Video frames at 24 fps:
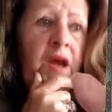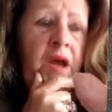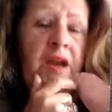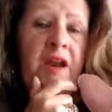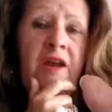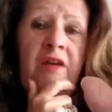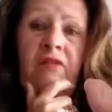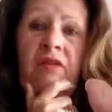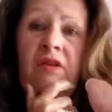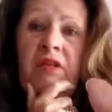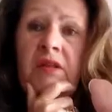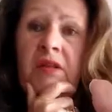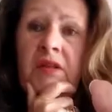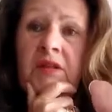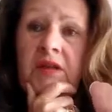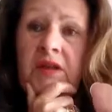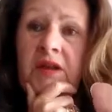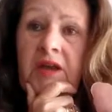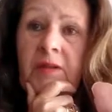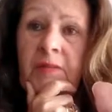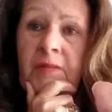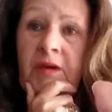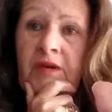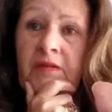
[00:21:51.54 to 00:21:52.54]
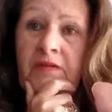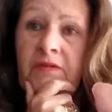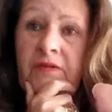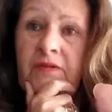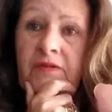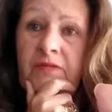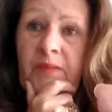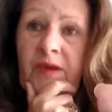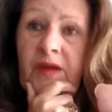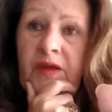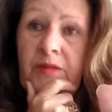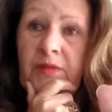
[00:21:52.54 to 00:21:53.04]
and everything that came out of
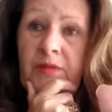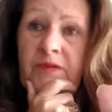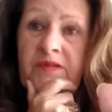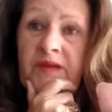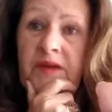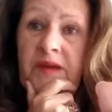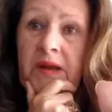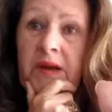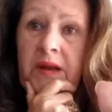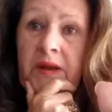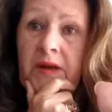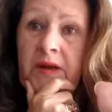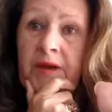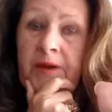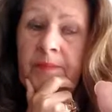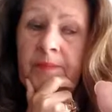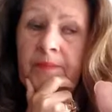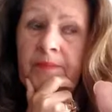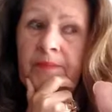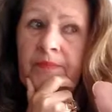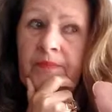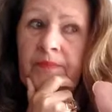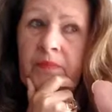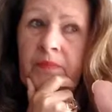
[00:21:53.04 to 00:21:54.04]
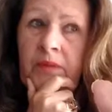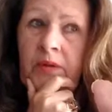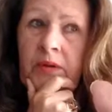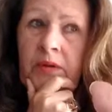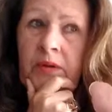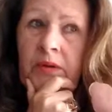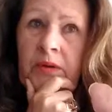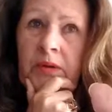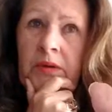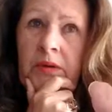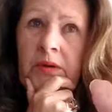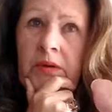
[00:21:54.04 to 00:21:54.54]
his mouth was a lie.
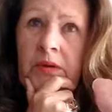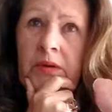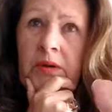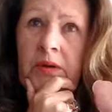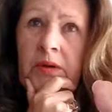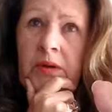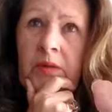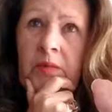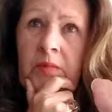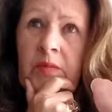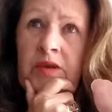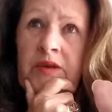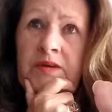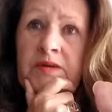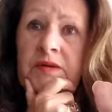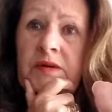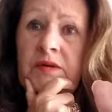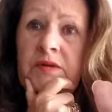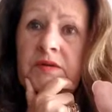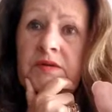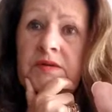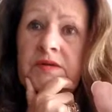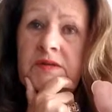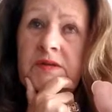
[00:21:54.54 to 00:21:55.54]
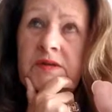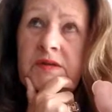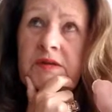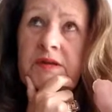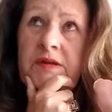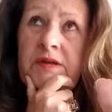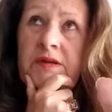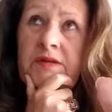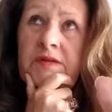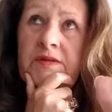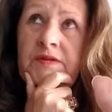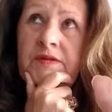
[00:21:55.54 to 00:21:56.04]
He told us that
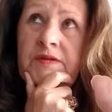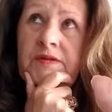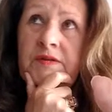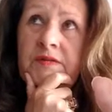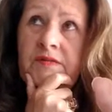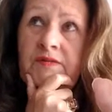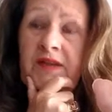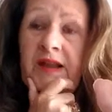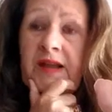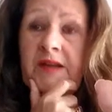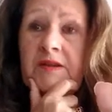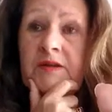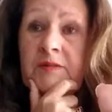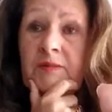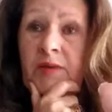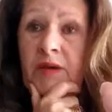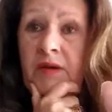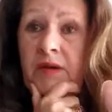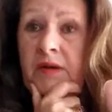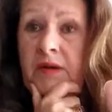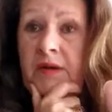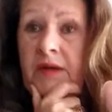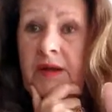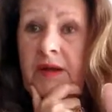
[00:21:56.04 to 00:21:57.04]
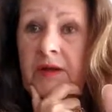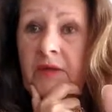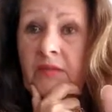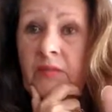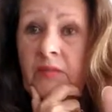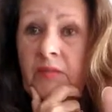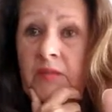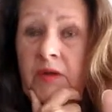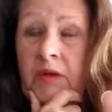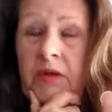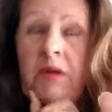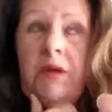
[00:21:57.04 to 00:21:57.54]
his flat had burned
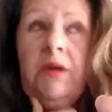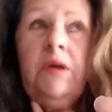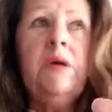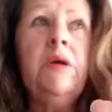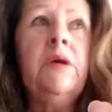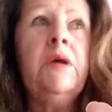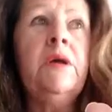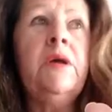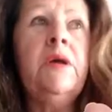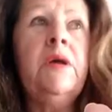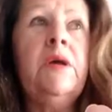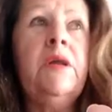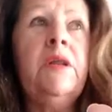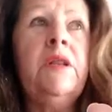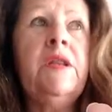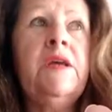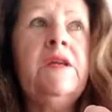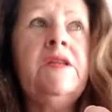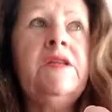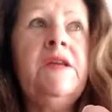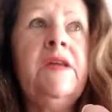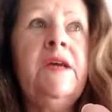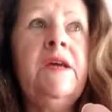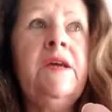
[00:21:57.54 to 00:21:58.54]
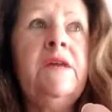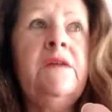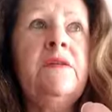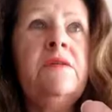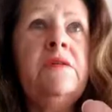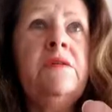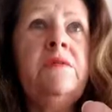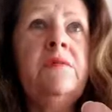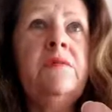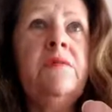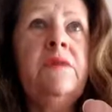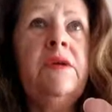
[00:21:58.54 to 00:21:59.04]
down, and that he
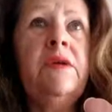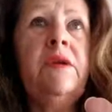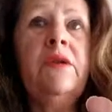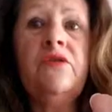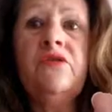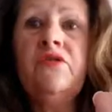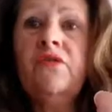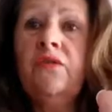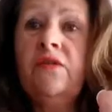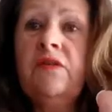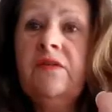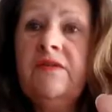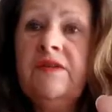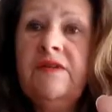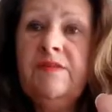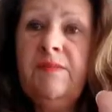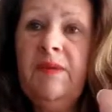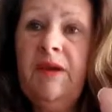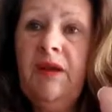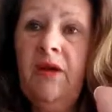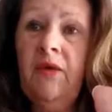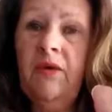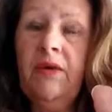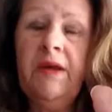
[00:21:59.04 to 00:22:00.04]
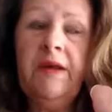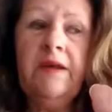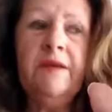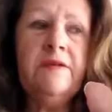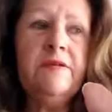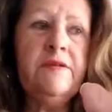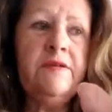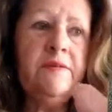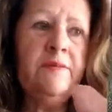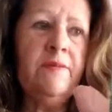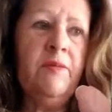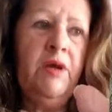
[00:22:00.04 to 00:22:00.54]
lost all of his
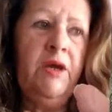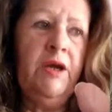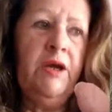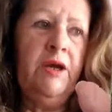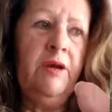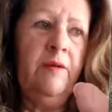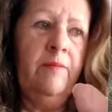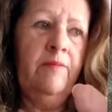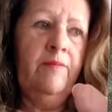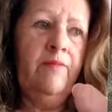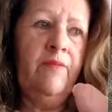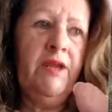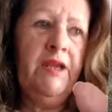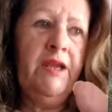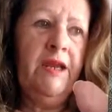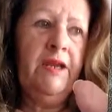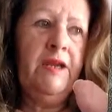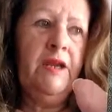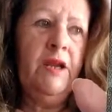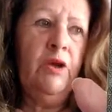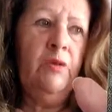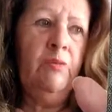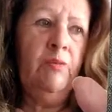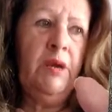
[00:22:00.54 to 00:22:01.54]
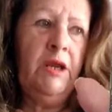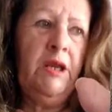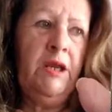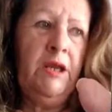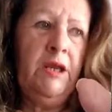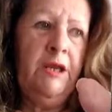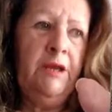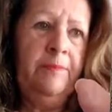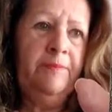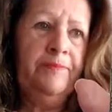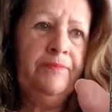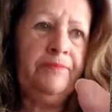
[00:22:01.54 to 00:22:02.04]
belongings, and he had no
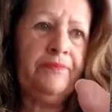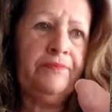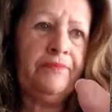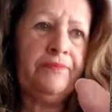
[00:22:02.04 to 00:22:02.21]
money,